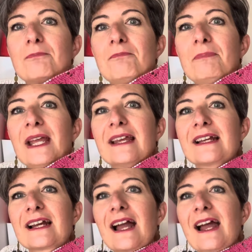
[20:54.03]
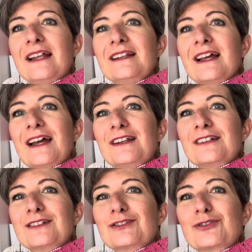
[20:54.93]
big and
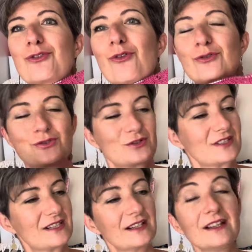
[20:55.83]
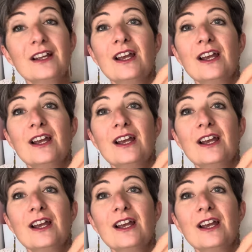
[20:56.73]
and gorgeous the